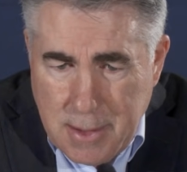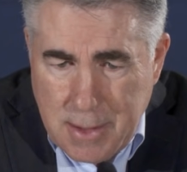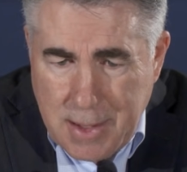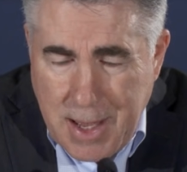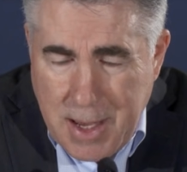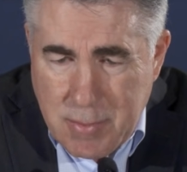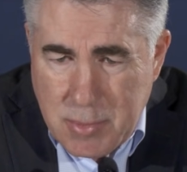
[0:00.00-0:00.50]

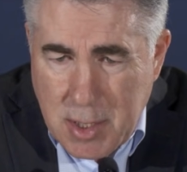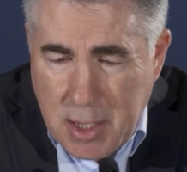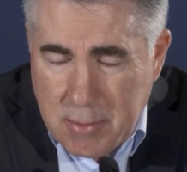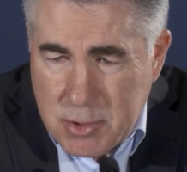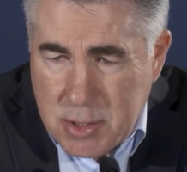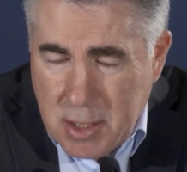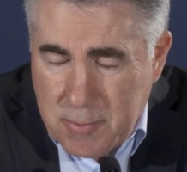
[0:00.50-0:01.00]
game
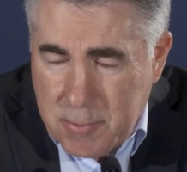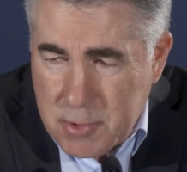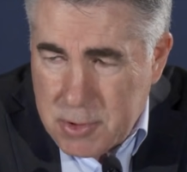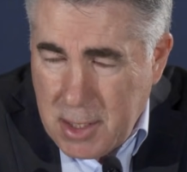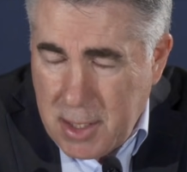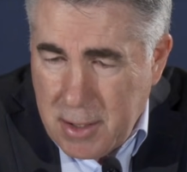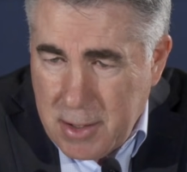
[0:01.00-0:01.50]
time set for
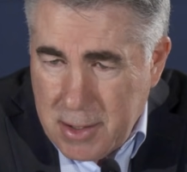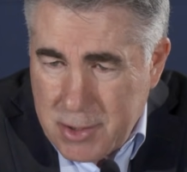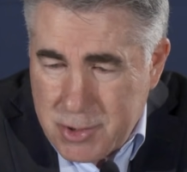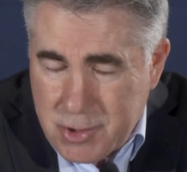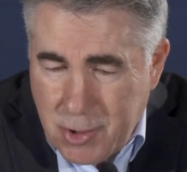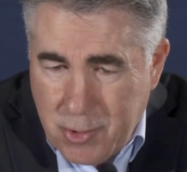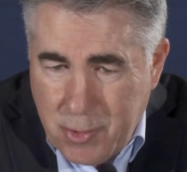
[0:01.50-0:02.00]
Saturday,
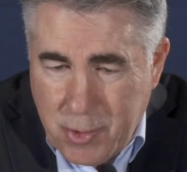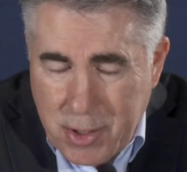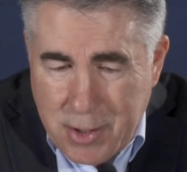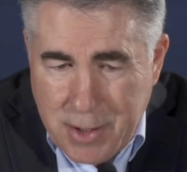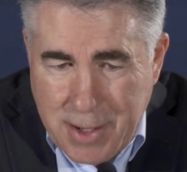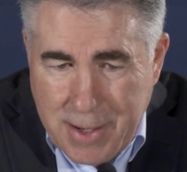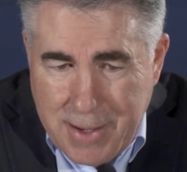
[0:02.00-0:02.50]
so
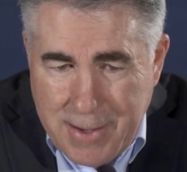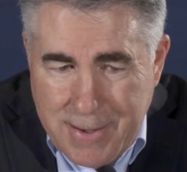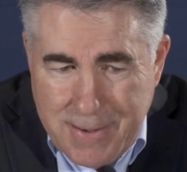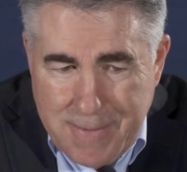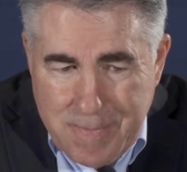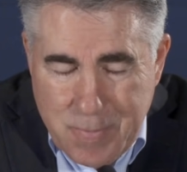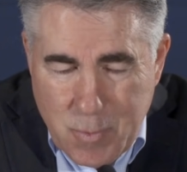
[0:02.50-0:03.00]

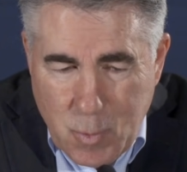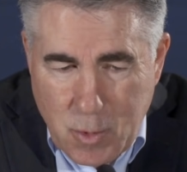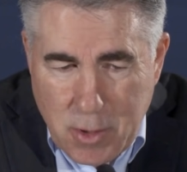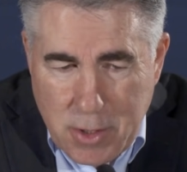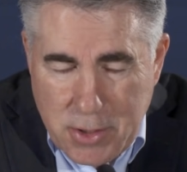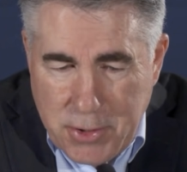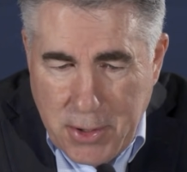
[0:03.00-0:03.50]

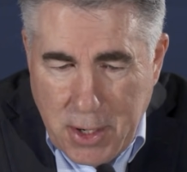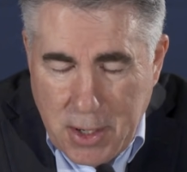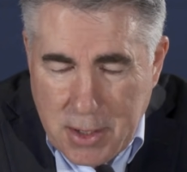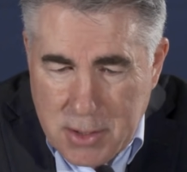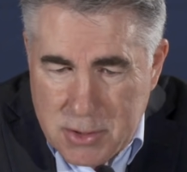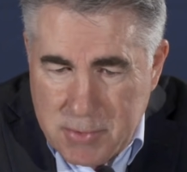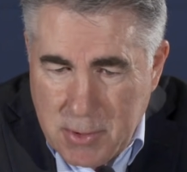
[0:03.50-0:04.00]
we're in the
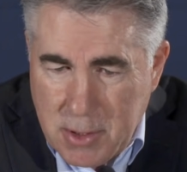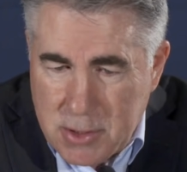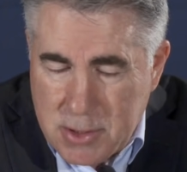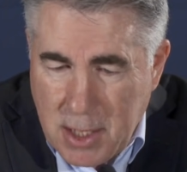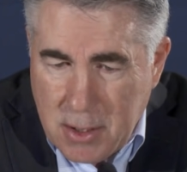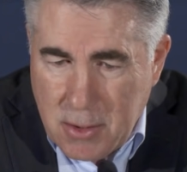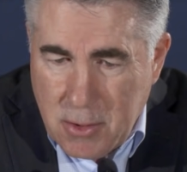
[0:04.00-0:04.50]
dark as far as
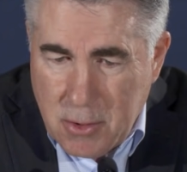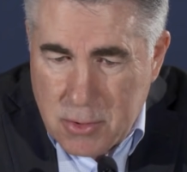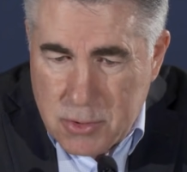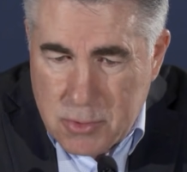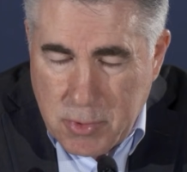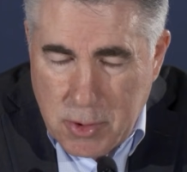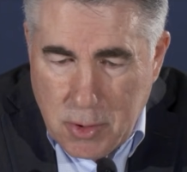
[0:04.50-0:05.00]
that
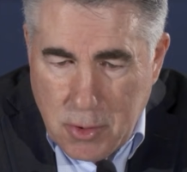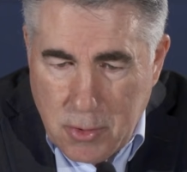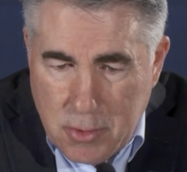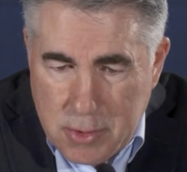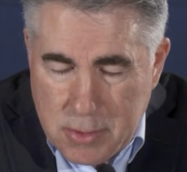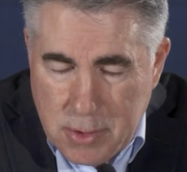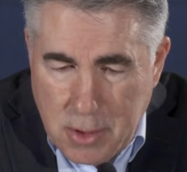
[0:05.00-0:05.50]
goes. We
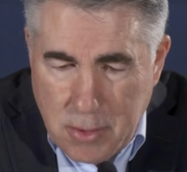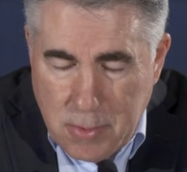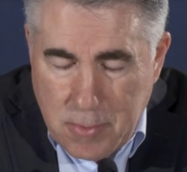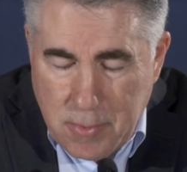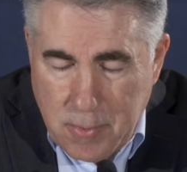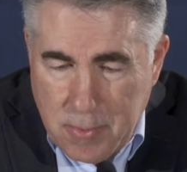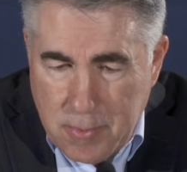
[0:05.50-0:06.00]
know it, you
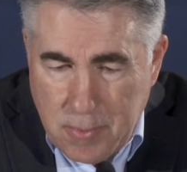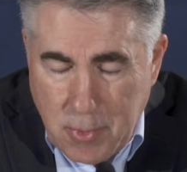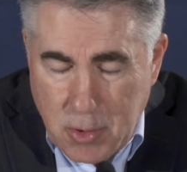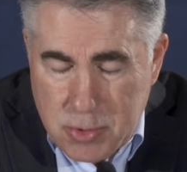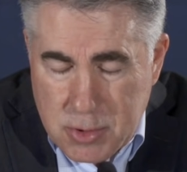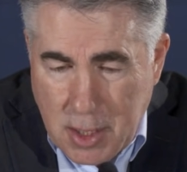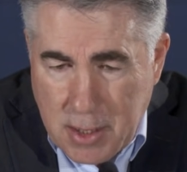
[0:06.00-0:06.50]
know,
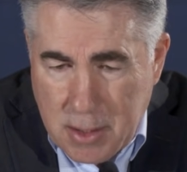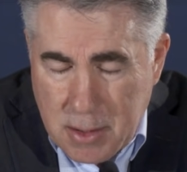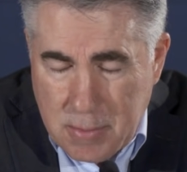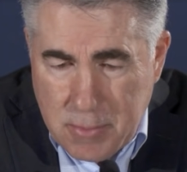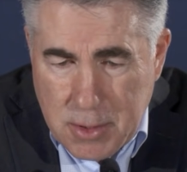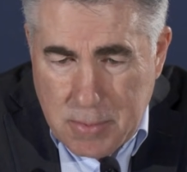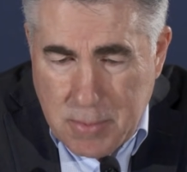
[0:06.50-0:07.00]
most
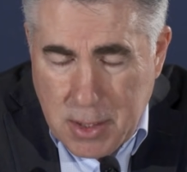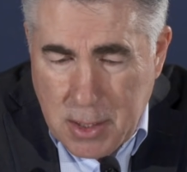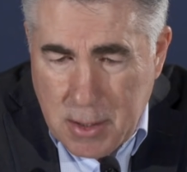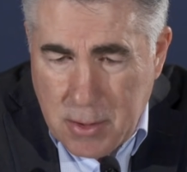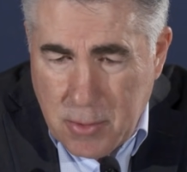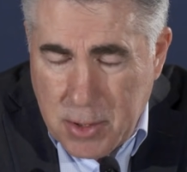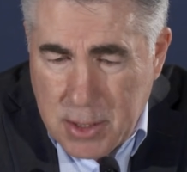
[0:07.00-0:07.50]
likely be
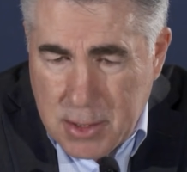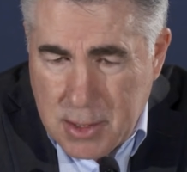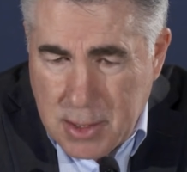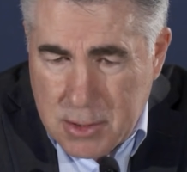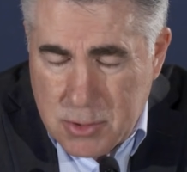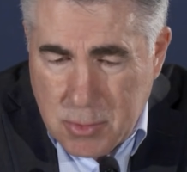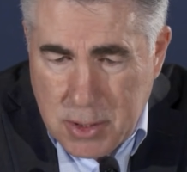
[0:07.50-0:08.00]
middle of the week
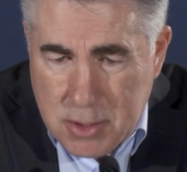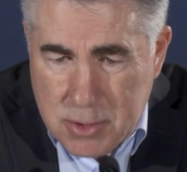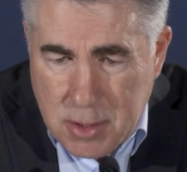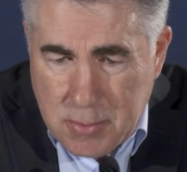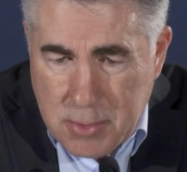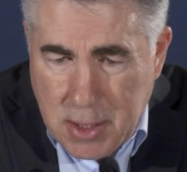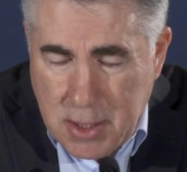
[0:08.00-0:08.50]
next week
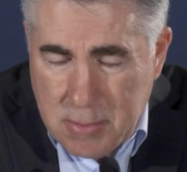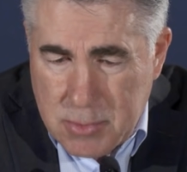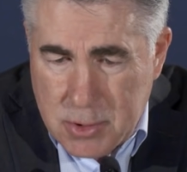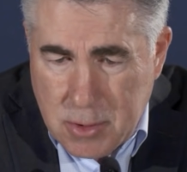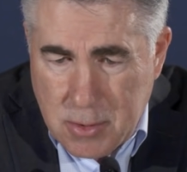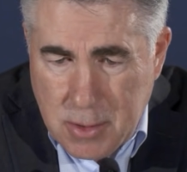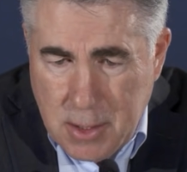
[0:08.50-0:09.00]
sometime,
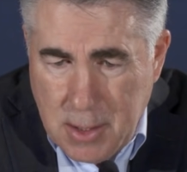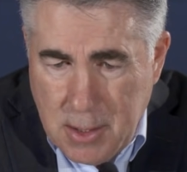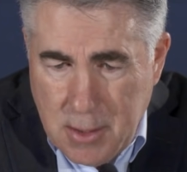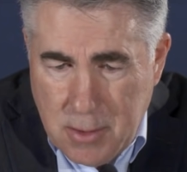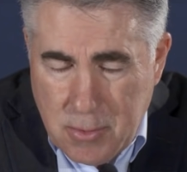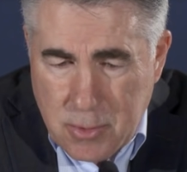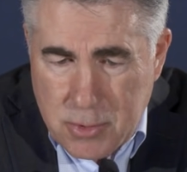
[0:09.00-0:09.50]
so
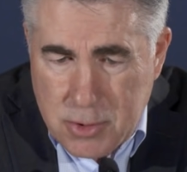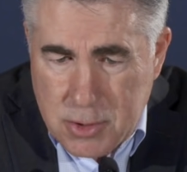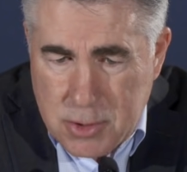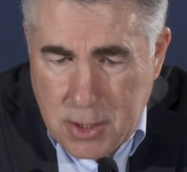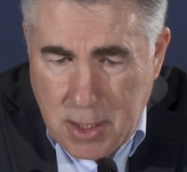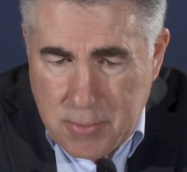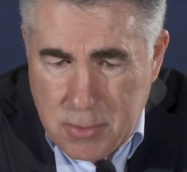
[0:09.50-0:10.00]
we'll
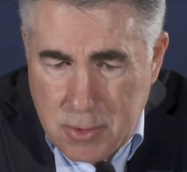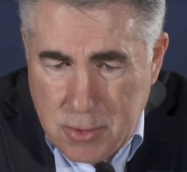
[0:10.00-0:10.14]
just have